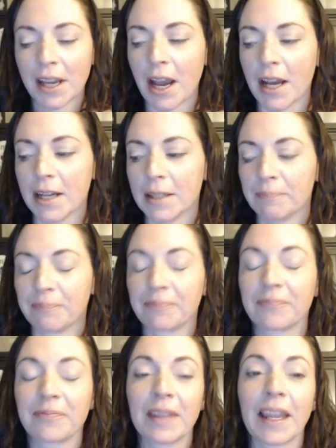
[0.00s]

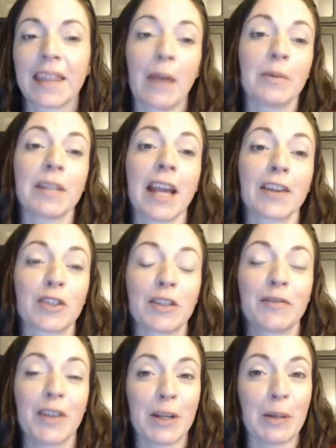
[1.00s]
That was actually
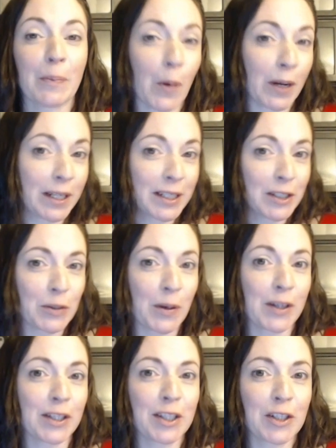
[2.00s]
very important to our
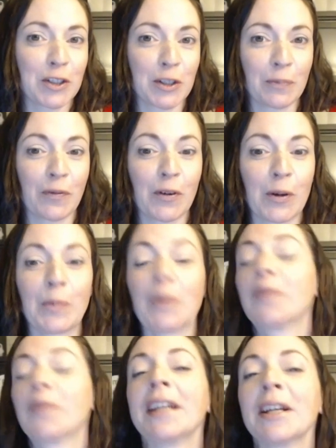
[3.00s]
decision for
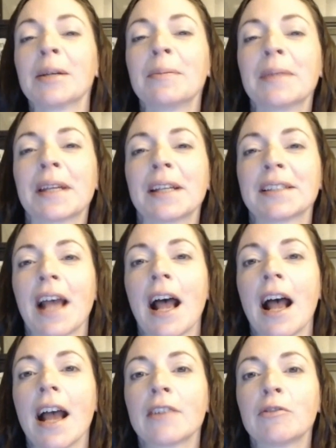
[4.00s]
moving here because
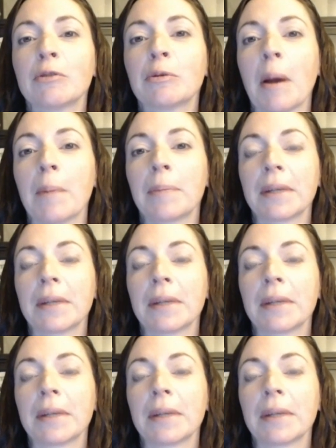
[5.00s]
I grew up